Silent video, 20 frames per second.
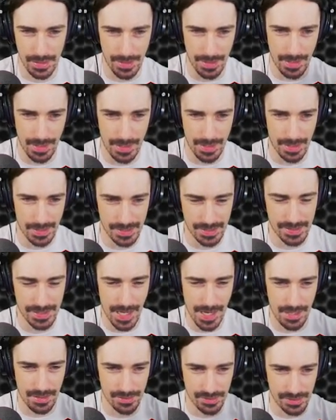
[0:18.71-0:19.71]
and it
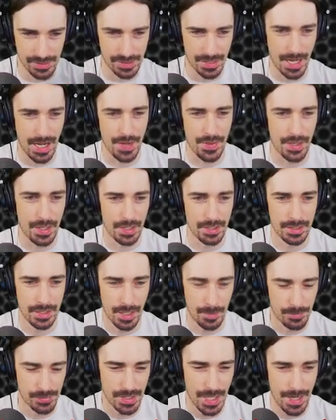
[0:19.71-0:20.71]
extends, and then it
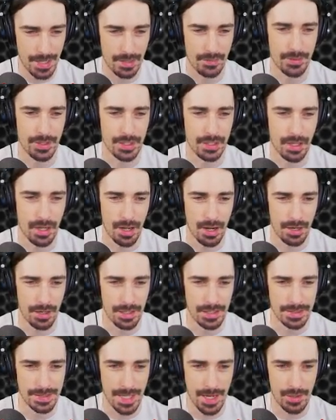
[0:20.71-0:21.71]
comes out of the car
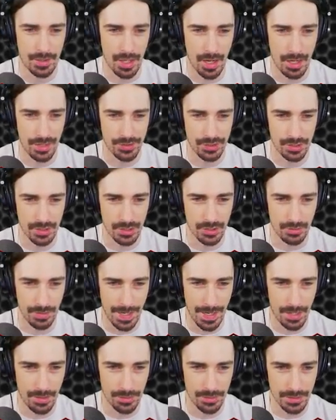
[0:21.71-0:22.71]
and down onto the
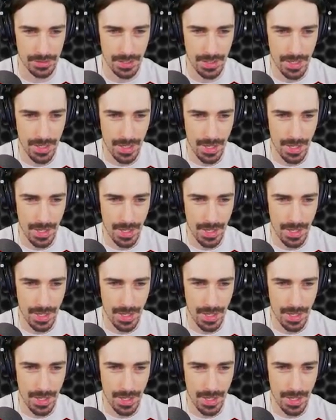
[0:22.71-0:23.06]
ground